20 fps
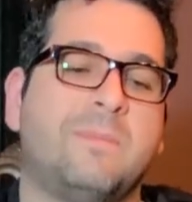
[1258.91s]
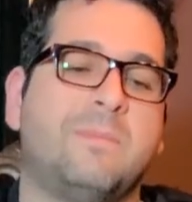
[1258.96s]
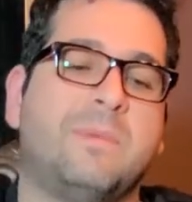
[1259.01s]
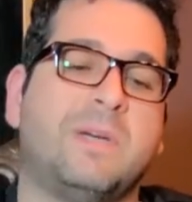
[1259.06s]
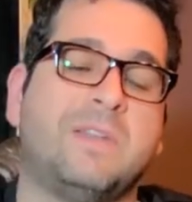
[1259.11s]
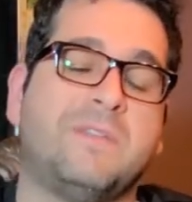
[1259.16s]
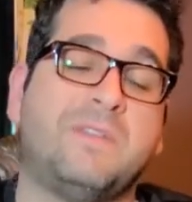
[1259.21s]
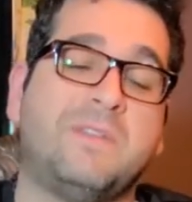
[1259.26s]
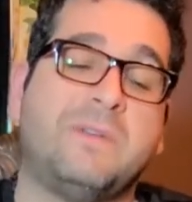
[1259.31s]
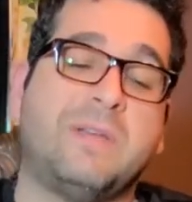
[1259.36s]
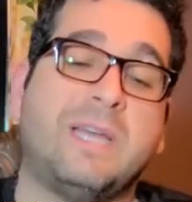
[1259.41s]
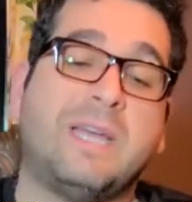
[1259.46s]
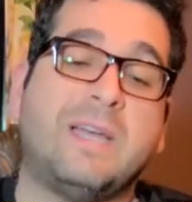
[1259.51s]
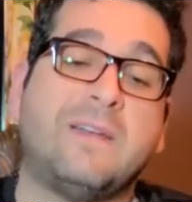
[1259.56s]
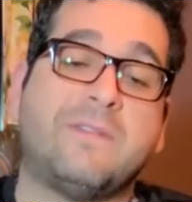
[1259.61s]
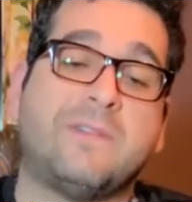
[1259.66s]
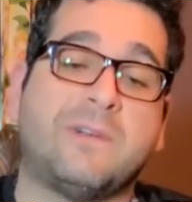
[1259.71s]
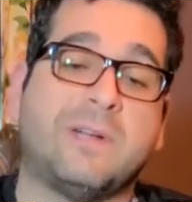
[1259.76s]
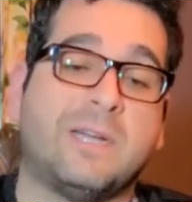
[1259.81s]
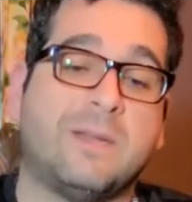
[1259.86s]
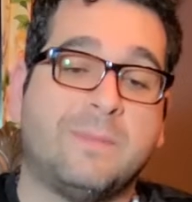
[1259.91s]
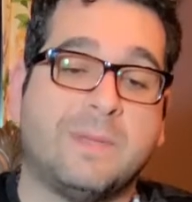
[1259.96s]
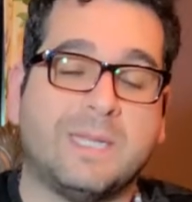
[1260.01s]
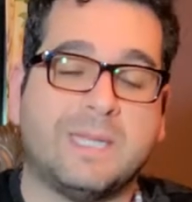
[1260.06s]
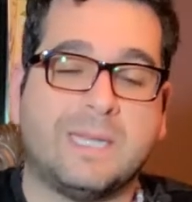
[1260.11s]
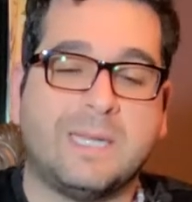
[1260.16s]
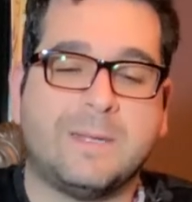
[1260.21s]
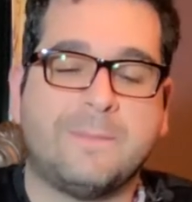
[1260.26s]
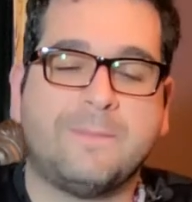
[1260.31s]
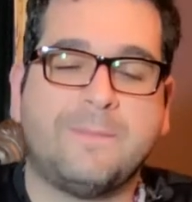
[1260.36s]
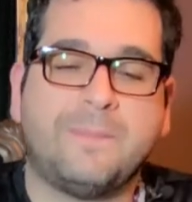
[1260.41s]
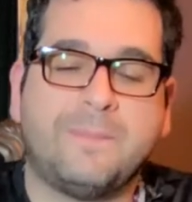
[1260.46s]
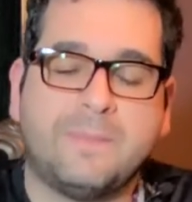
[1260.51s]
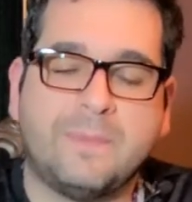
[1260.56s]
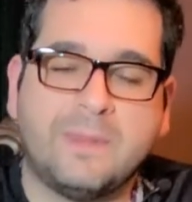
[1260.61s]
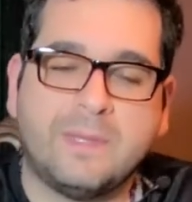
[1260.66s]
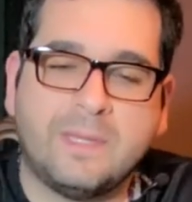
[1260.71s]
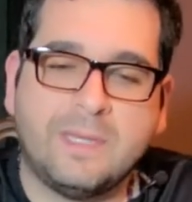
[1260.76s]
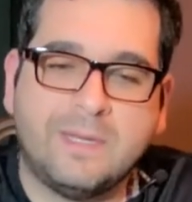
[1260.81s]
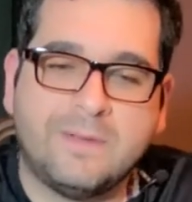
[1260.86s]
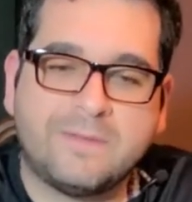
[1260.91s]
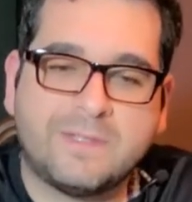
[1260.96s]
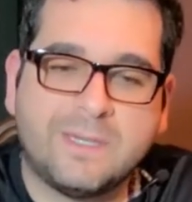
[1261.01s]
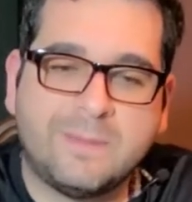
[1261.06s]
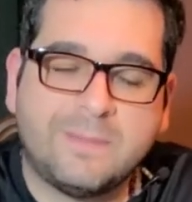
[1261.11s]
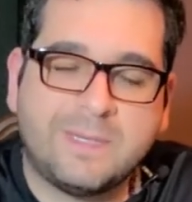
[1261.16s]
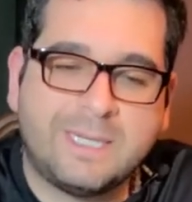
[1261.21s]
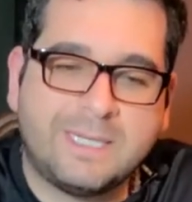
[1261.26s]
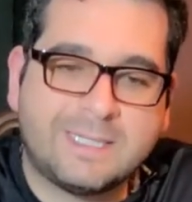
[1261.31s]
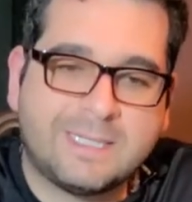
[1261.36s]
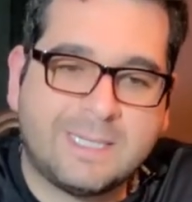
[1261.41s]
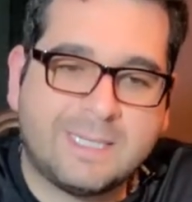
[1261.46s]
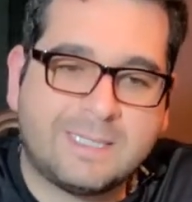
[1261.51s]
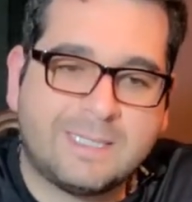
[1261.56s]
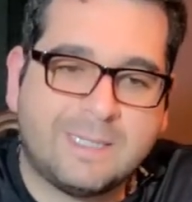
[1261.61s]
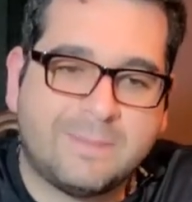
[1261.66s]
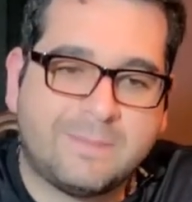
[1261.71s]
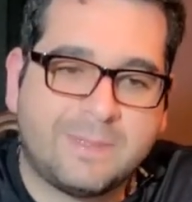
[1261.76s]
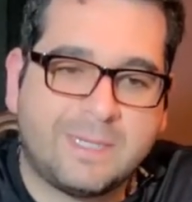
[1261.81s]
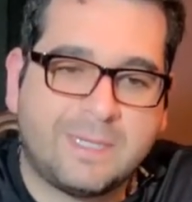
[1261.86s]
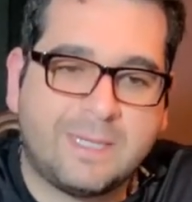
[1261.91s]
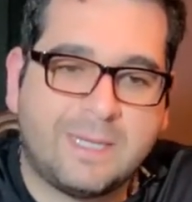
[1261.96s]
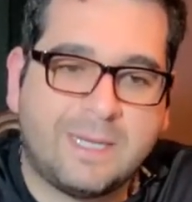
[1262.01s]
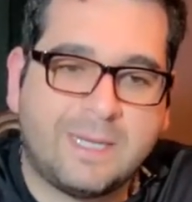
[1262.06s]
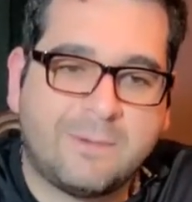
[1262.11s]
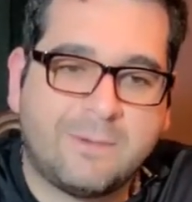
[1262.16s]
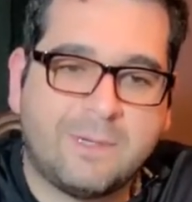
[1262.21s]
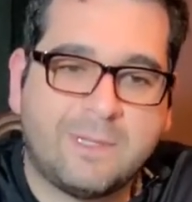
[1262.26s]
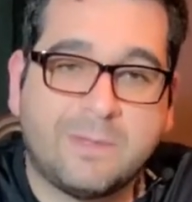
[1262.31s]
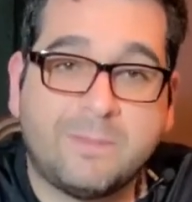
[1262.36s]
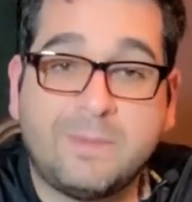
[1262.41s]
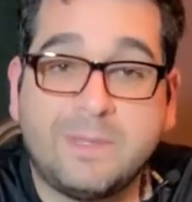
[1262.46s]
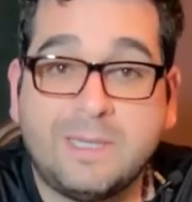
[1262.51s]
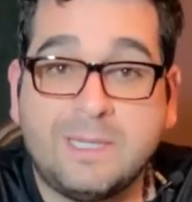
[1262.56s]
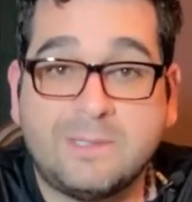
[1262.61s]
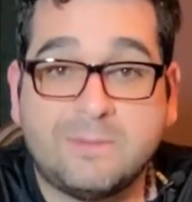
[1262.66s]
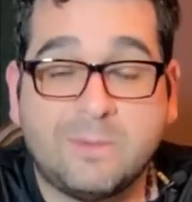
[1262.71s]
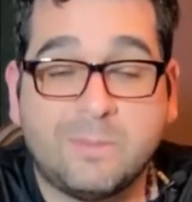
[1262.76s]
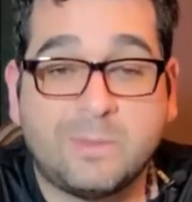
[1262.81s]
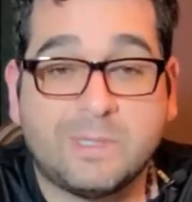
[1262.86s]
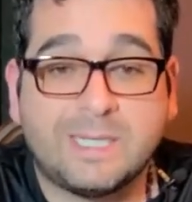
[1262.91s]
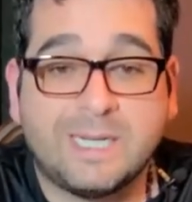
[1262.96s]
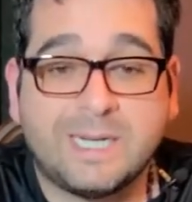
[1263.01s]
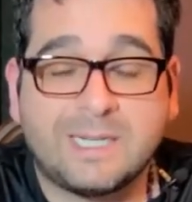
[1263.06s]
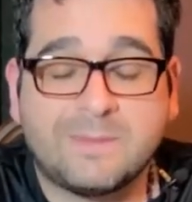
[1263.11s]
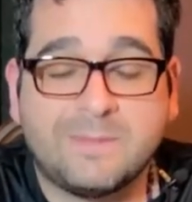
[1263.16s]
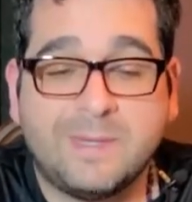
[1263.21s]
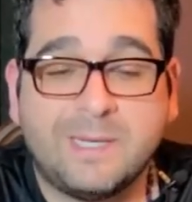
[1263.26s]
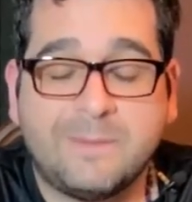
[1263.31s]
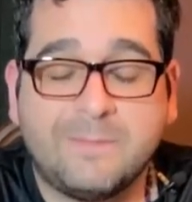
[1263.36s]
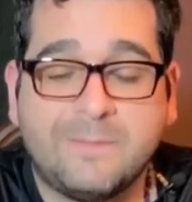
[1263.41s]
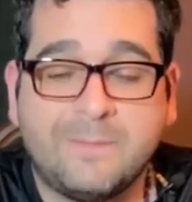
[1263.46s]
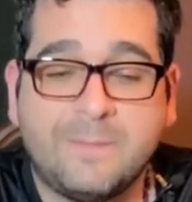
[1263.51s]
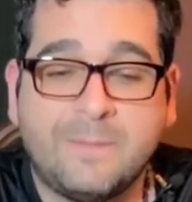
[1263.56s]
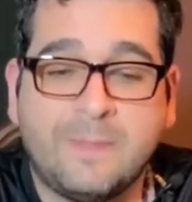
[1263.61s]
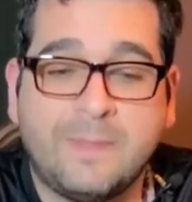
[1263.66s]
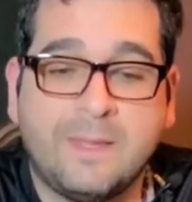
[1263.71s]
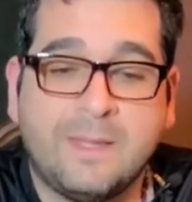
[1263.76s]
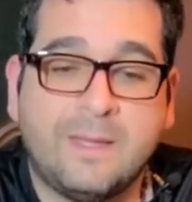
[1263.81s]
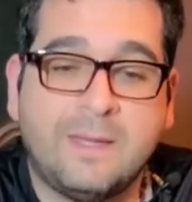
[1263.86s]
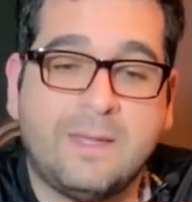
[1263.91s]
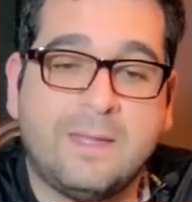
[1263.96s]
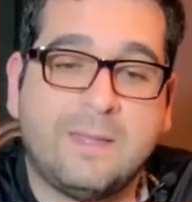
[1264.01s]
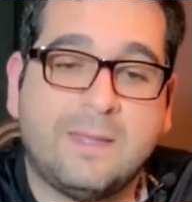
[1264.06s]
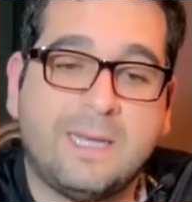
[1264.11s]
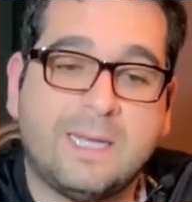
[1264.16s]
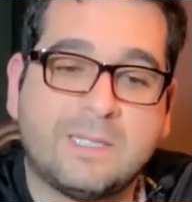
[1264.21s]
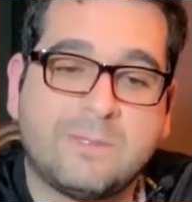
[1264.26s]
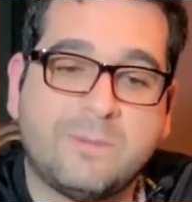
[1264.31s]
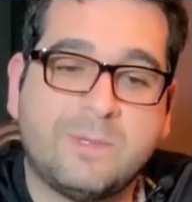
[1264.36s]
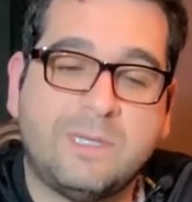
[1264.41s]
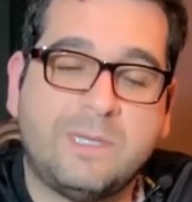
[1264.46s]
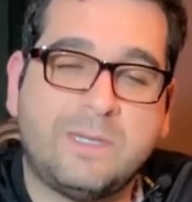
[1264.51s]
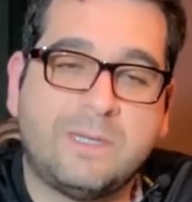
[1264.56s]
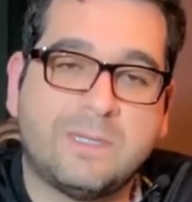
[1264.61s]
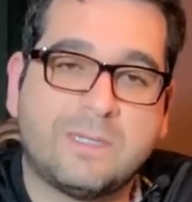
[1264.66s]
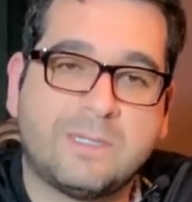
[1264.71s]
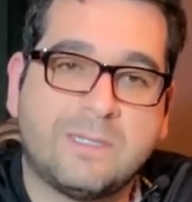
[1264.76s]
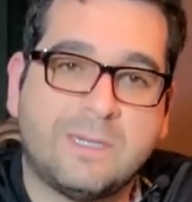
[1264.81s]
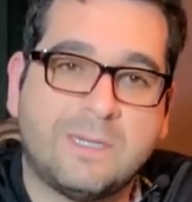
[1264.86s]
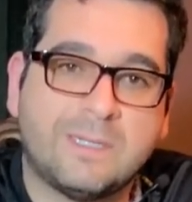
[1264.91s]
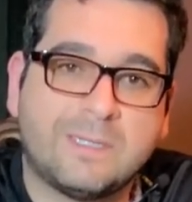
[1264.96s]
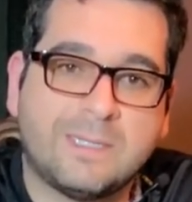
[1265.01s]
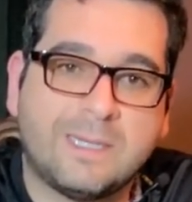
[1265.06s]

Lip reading: But if you have credibility, if somebody says something like, well, the police will protect me, that's when you can start